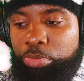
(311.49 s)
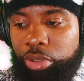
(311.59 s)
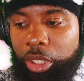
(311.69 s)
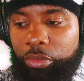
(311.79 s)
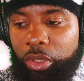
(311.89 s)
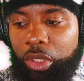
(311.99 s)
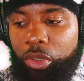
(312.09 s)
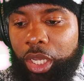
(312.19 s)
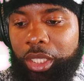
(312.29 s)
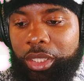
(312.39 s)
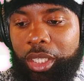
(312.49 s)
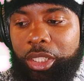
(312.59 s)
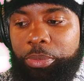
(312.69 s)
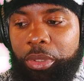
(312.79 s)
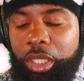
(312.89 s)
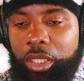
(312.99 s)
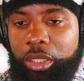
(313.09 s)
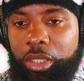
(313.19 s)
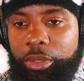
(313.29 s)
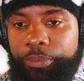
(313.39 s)
pray for Lil Nas X,
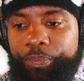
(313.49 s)
because